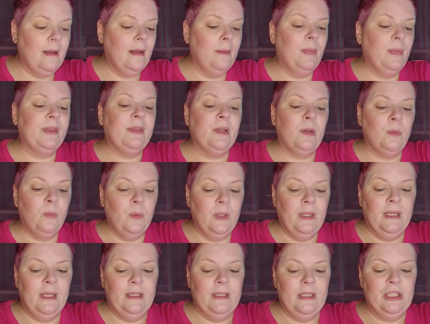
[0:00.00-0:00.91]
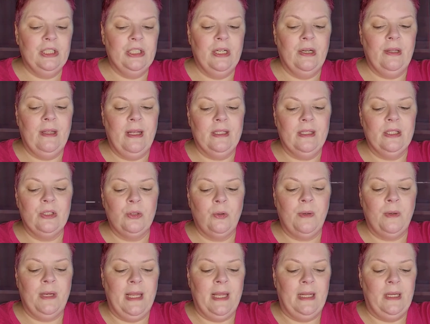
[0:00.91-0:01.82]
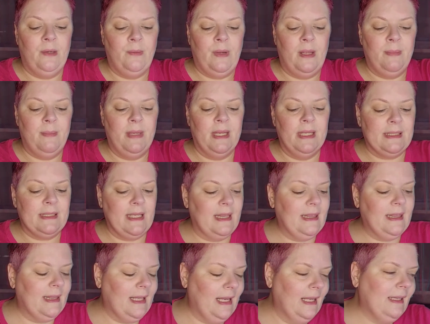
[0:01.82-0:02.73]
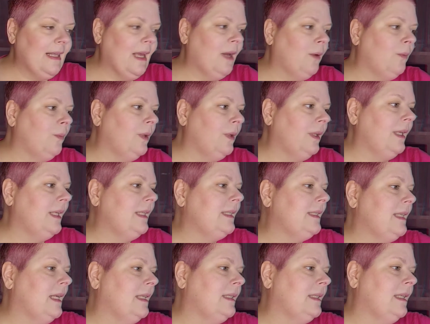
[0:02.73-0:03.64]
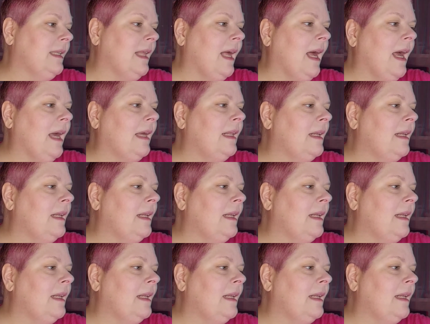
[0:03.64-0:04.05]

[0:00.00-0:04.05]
but they're willing to share that story anyway, because I think that really says a lot.